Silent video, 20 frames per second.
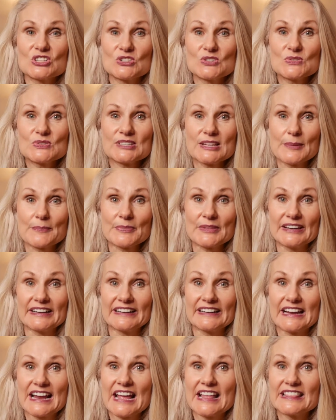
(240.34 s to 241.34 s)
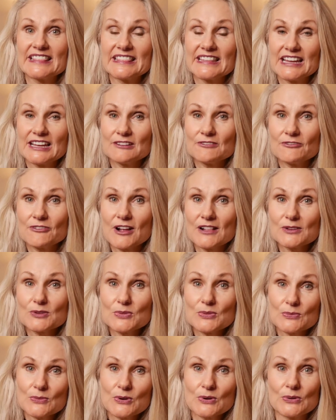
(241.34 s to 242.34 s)
do something and then follow
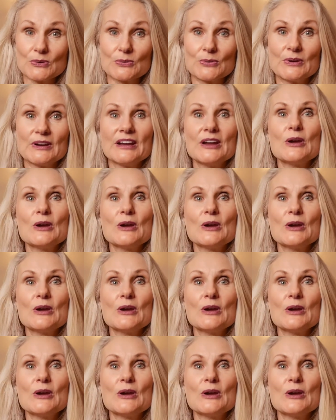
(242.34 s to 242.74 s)
through,